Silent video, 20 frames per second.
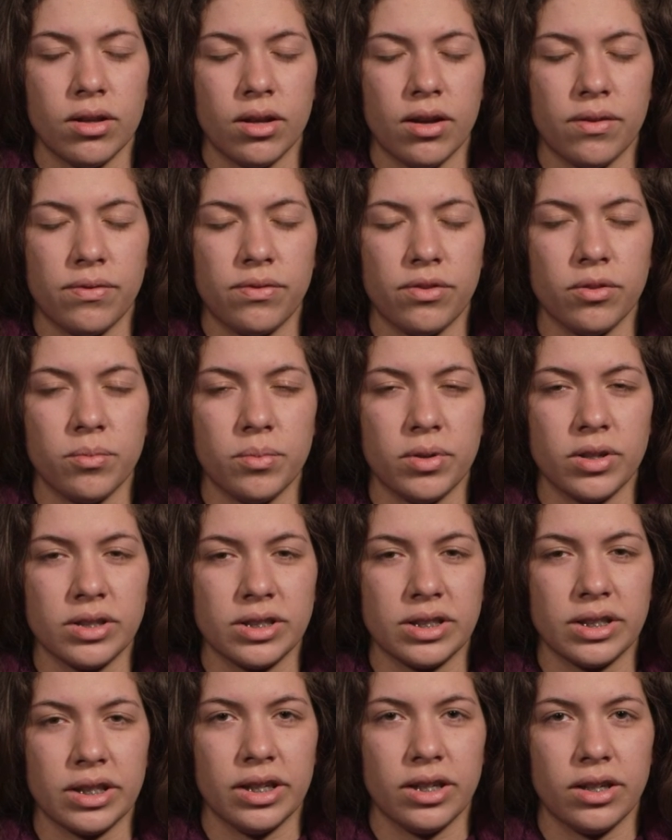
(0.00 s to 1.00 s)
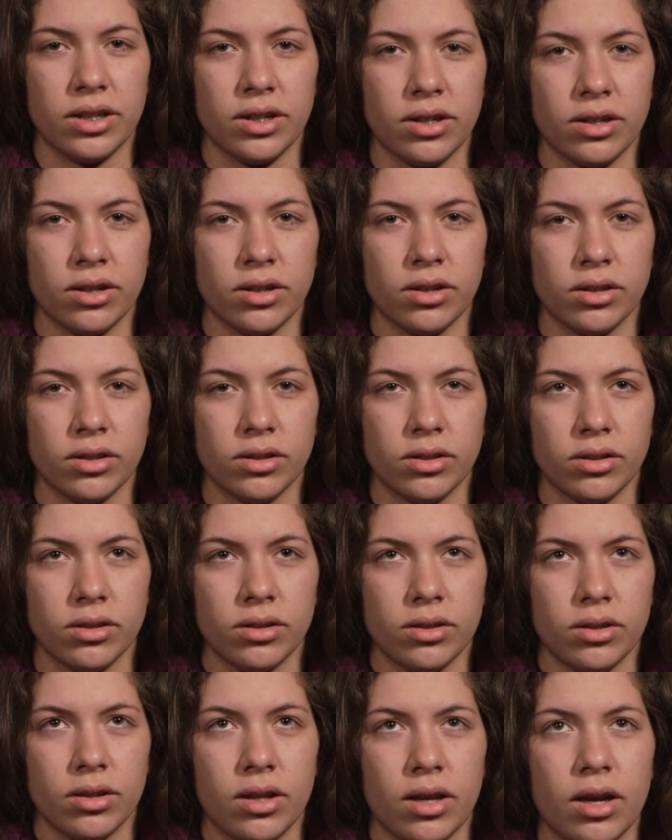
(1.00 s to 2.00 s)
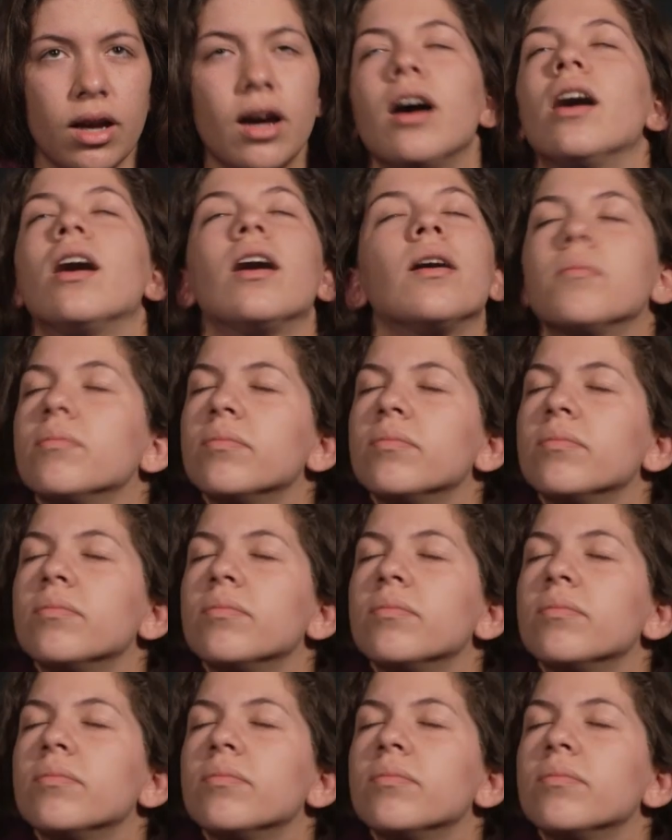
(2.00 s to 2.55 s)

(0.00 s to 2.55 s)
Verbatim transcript: a few months later um,